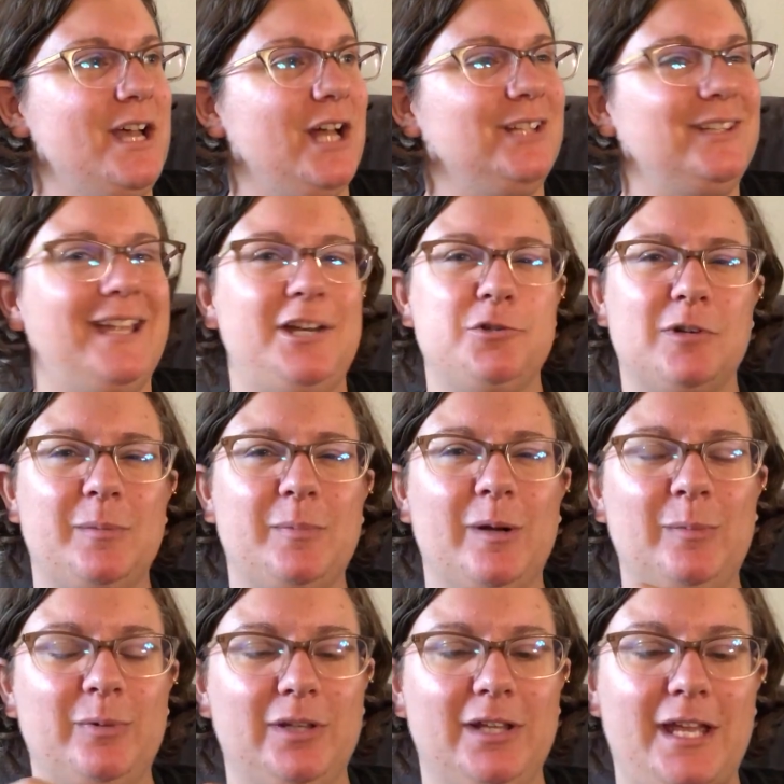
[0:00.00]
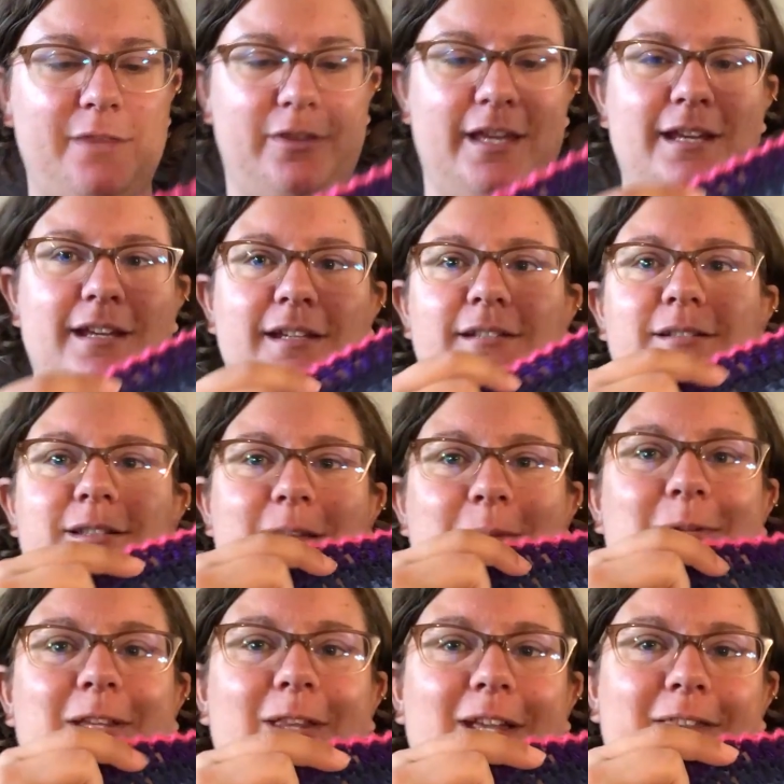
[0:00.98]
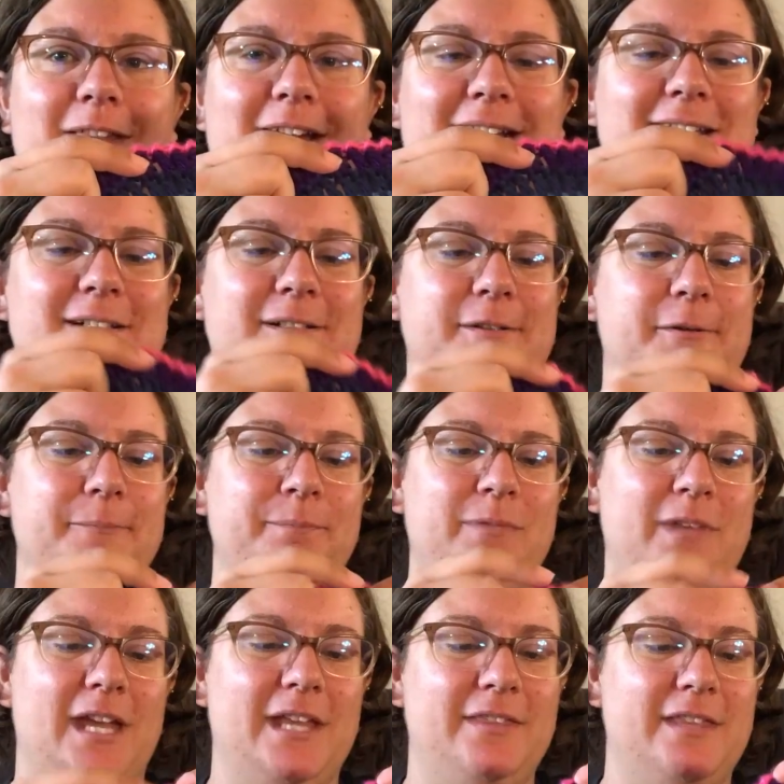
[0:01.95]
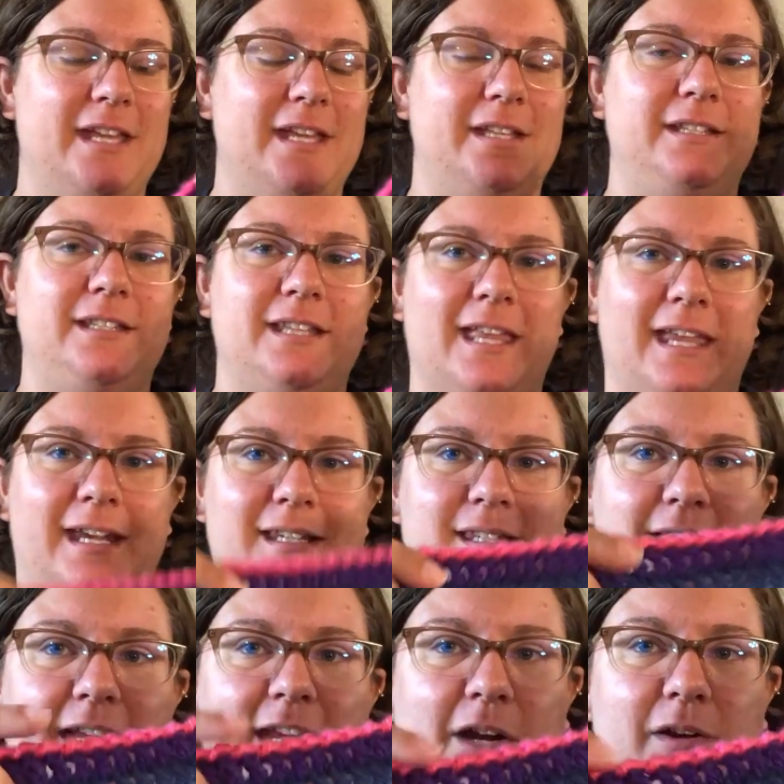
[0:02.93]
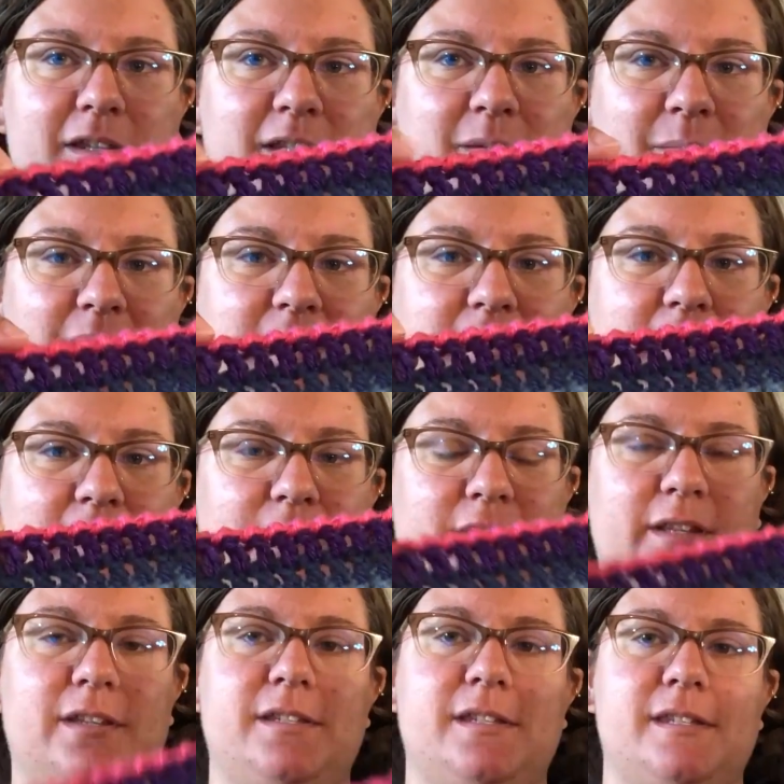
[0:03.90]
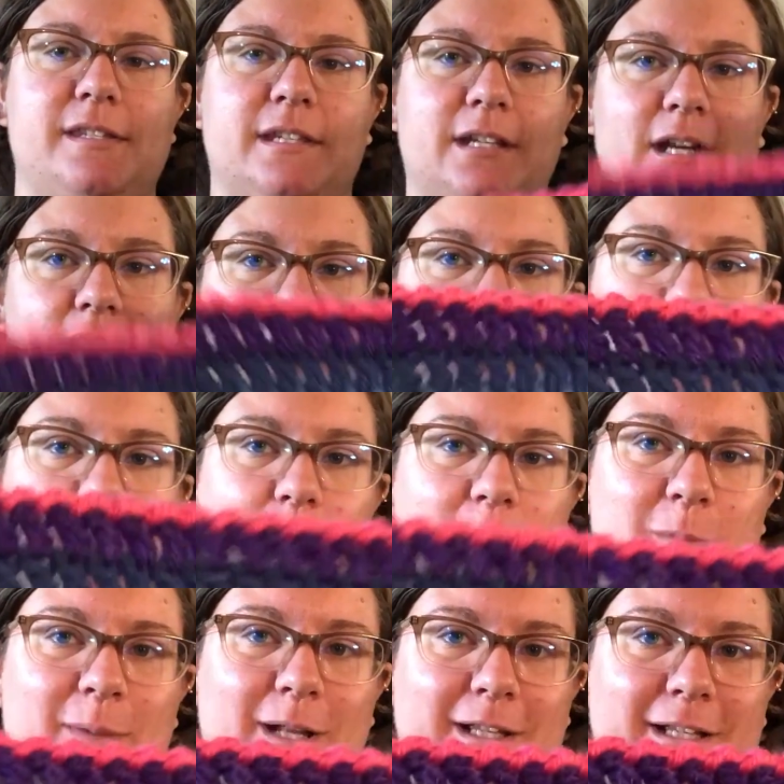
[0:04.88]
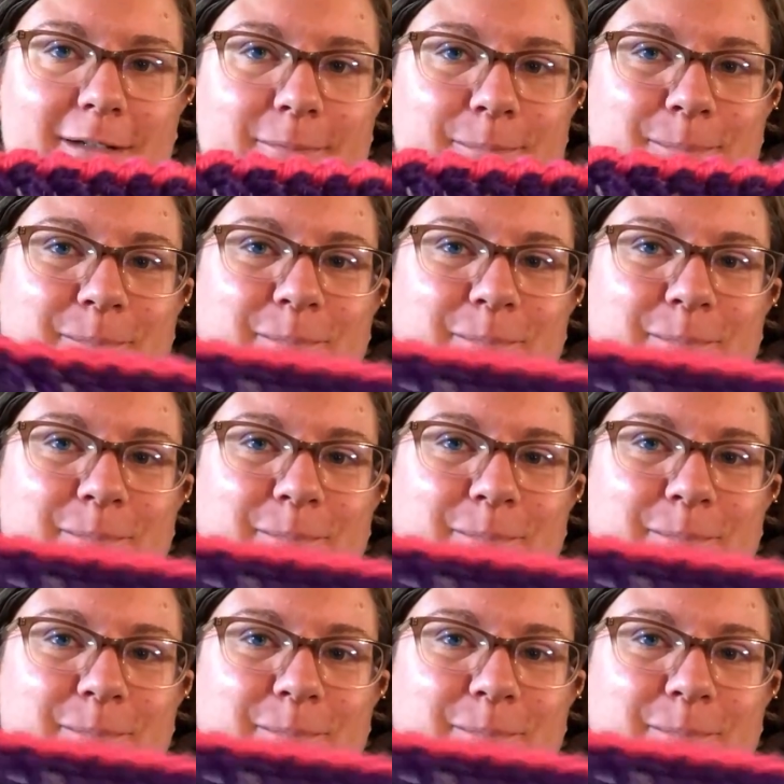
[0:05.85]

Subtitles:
electric purple, I think, something like that. And then, like I said, Karen Simply Soft, and this is the color Watermelon.